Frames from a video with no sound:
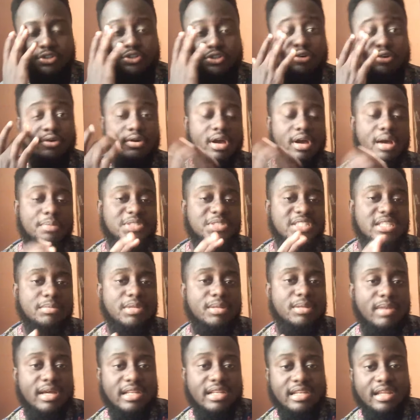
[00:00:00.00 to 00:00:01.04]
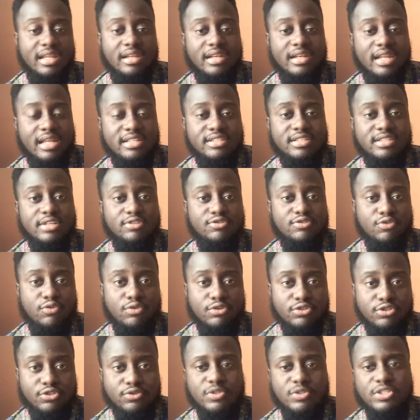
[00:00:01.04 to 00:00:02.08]
You know, assemblyman in the 1932
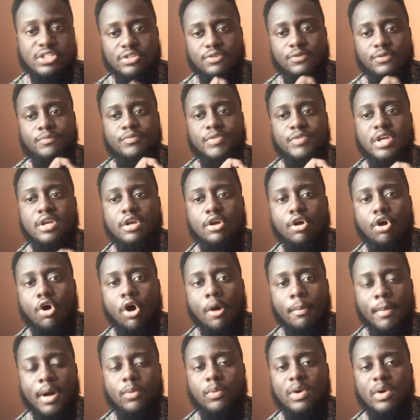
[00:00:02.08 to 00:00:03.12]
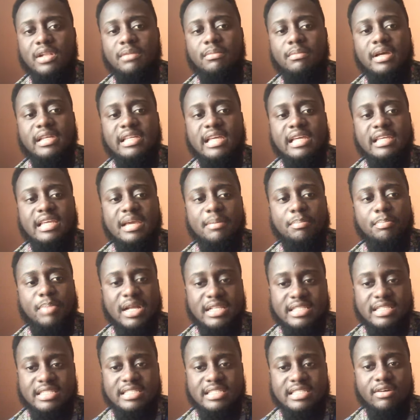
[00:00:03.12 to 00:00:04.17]
constitution, you know, on my
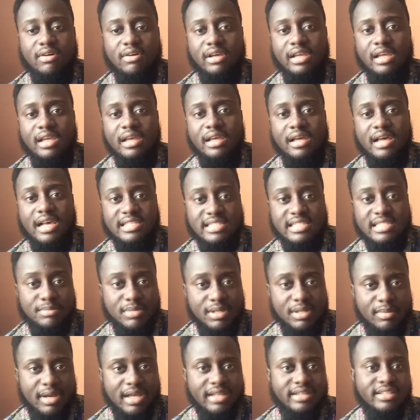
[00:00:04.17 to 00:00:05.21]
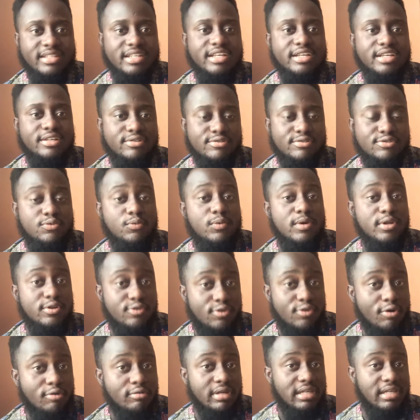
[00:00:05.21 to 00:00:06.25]
party or assemblyman. So we
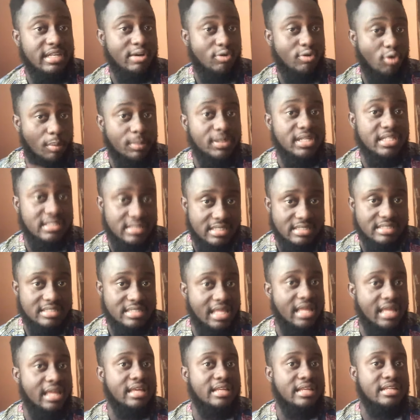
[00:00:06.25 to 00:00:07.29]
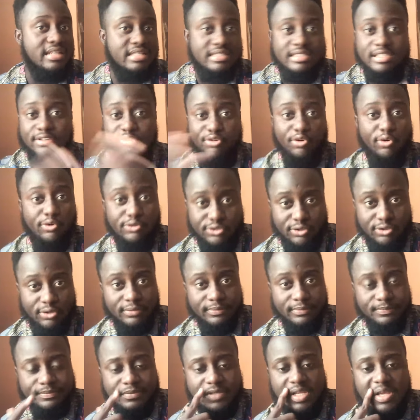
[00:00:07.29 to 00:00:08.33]
know in the communities there, this thing goes
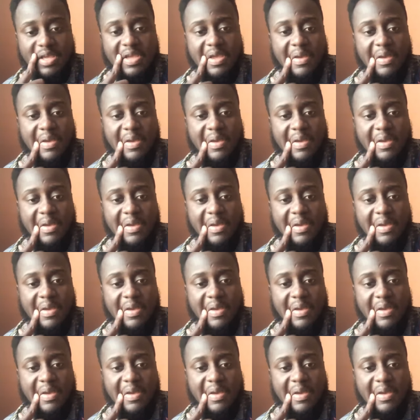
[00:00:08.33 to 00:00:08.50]
on.